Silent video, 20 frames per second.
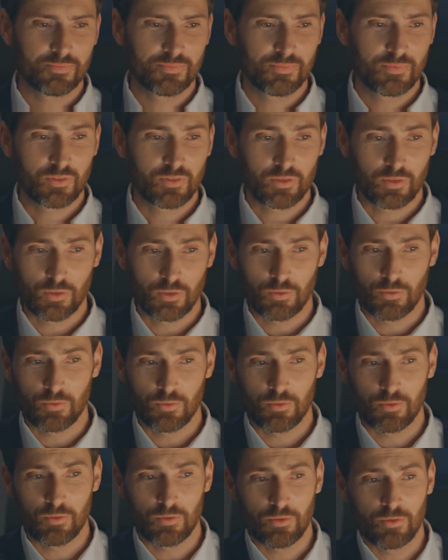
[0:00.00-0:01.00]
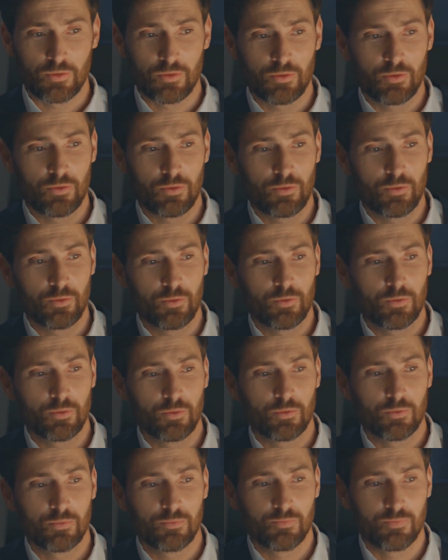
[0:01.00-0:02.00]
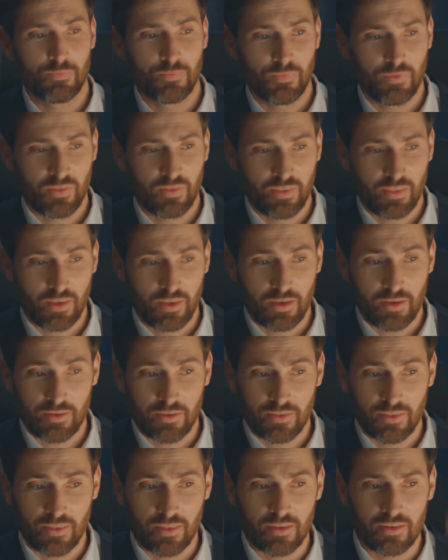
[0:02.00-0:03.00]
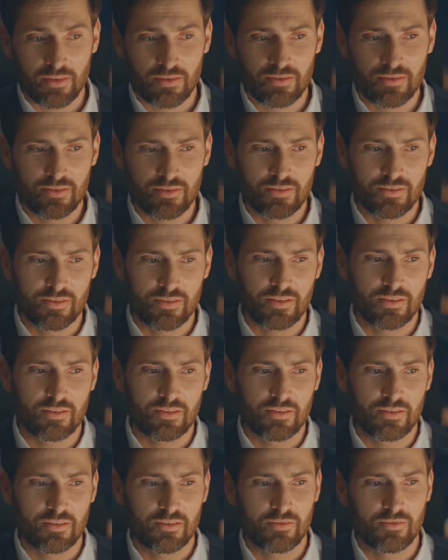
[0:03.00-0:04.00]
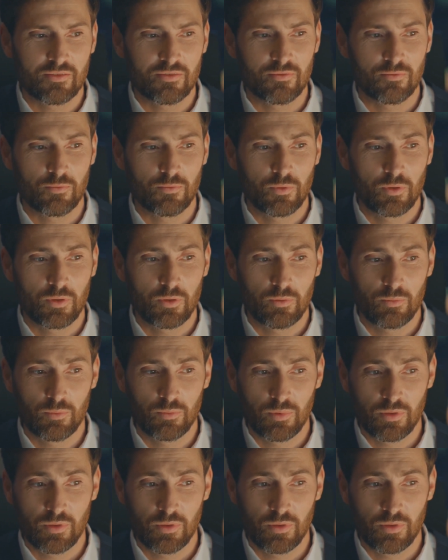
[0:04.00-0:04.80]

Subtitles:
of focus comes in. Block out time in your schedule for these tasks